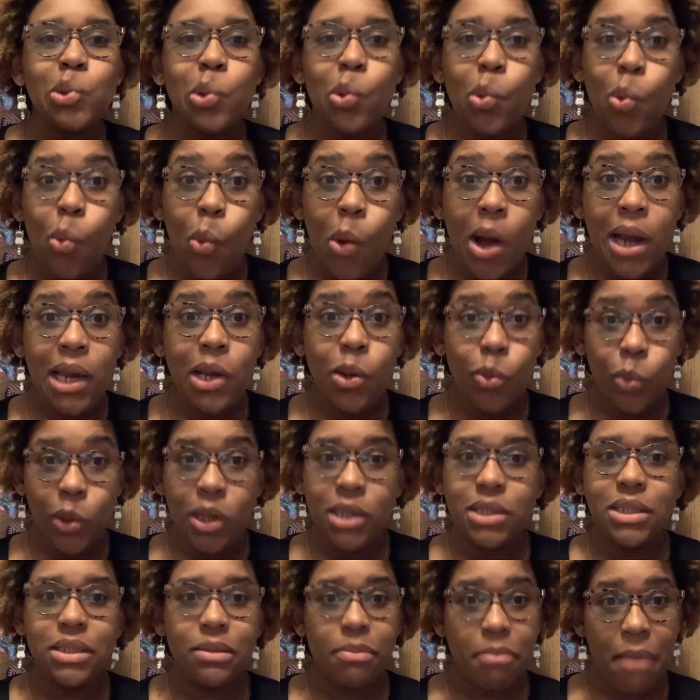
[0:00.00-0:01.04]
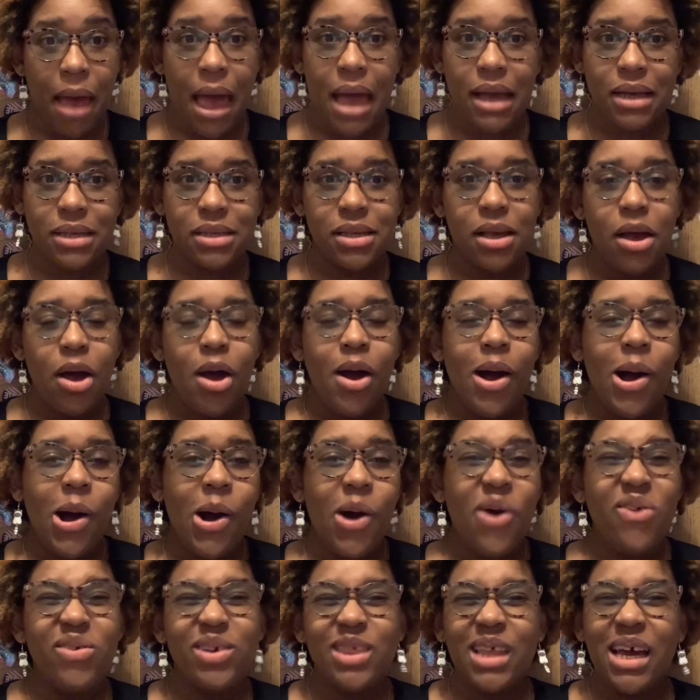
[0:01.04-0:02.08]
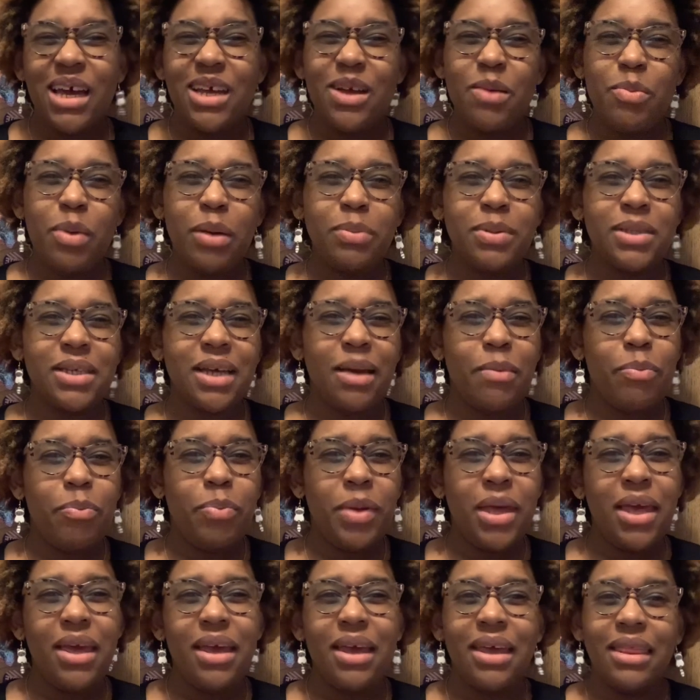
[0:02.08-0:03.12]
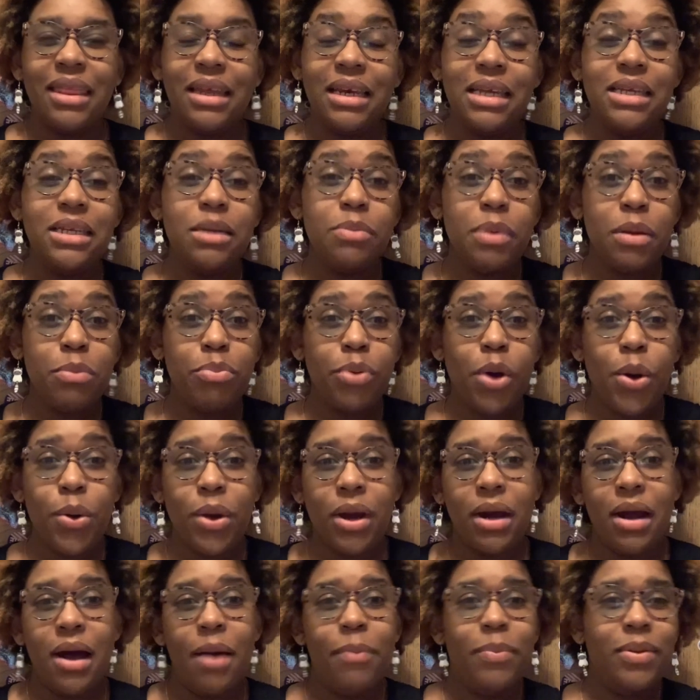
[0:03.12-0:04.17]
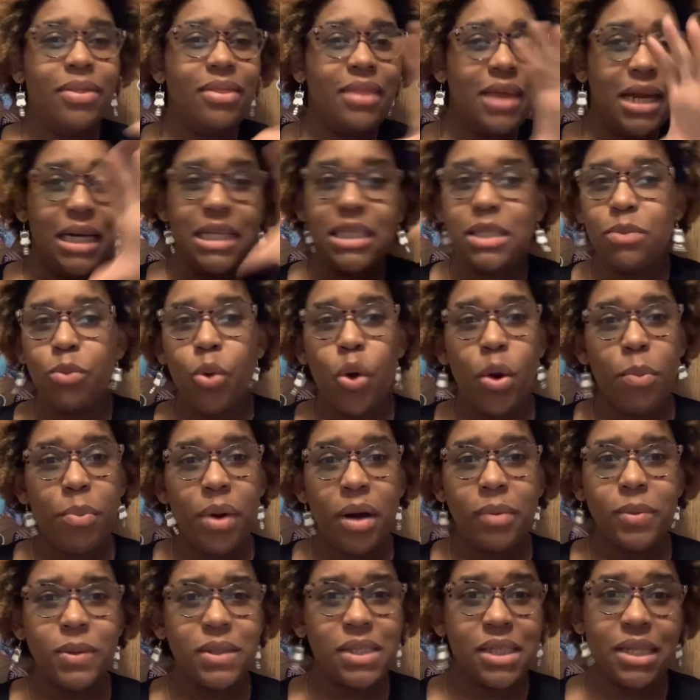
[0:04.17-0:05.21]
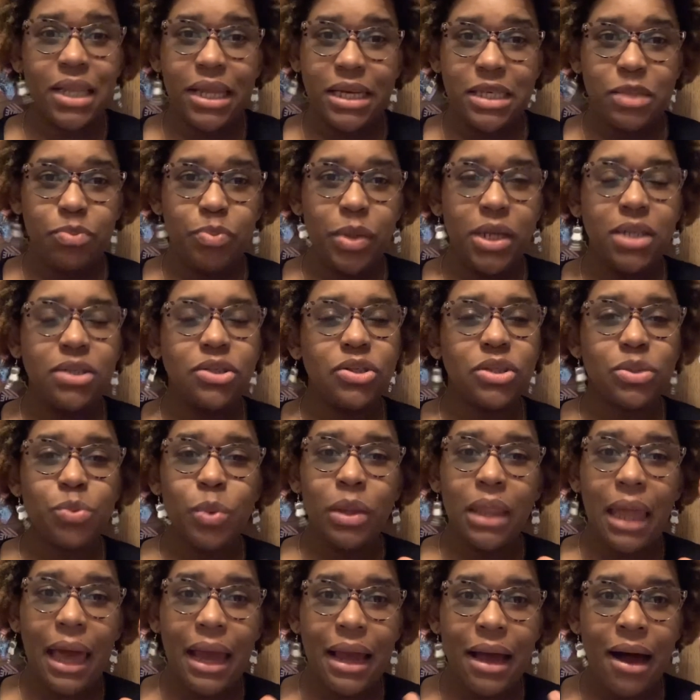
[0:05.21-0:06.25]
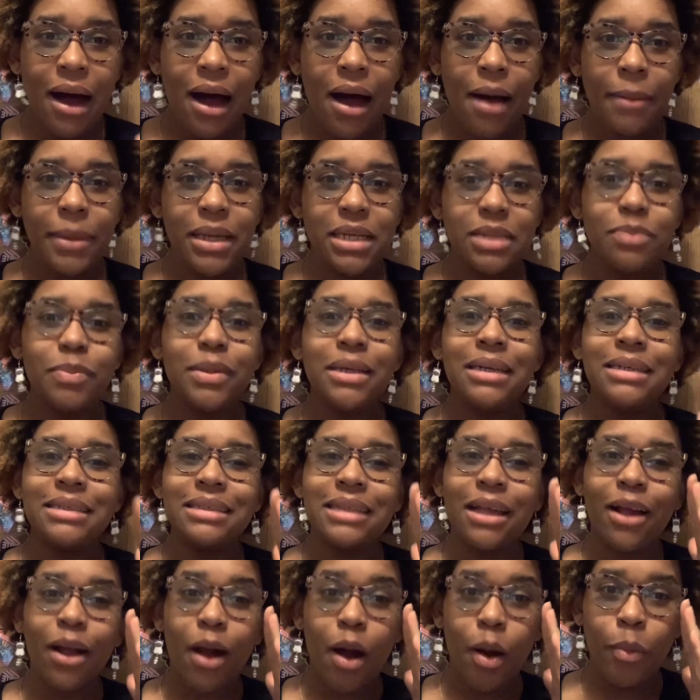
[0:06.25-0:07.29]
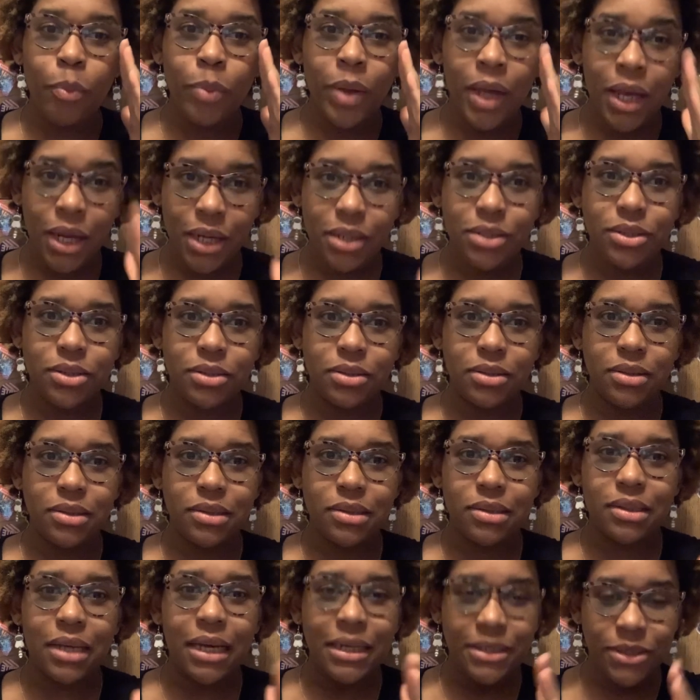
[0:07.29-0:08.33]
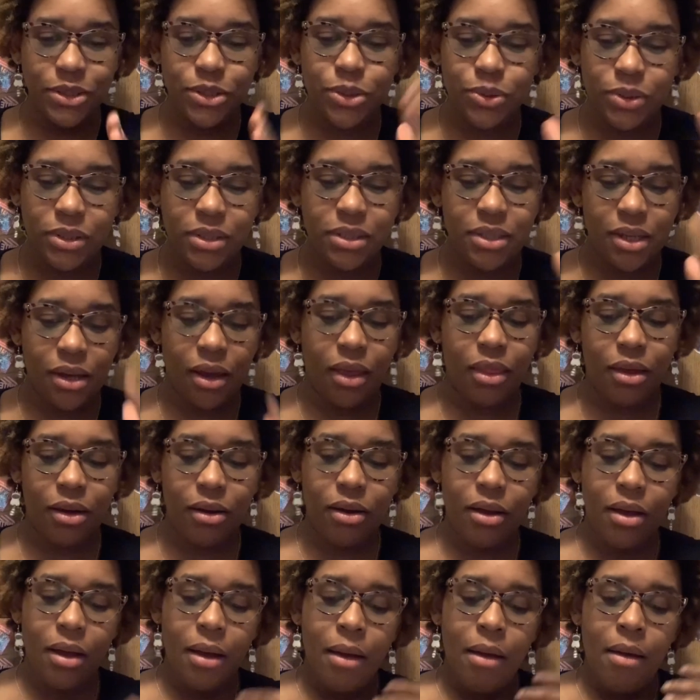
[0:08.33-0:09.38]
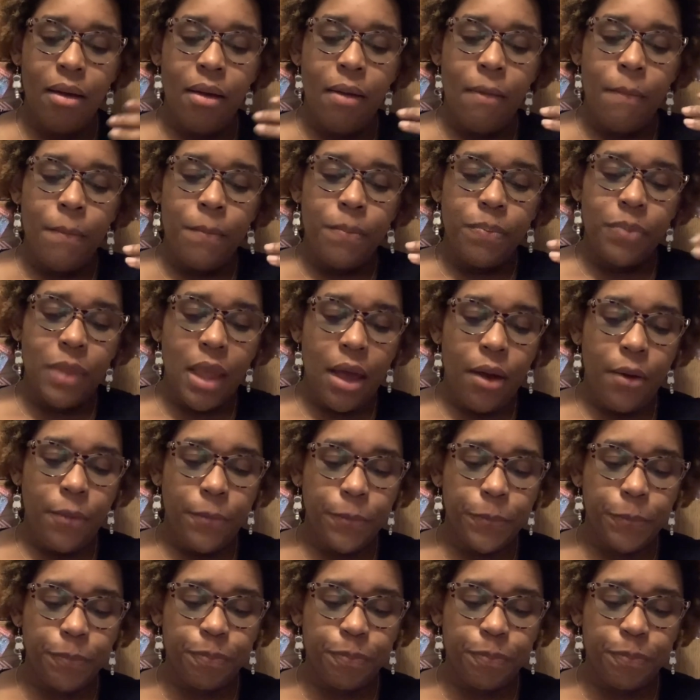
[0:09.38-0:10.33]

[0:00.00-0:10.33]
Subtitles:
20 words max. Over that, your bubbles get big and they need to be broken up, and then it's more bubbles and less pictures. And we like comics because they are pictures and stories together. Now,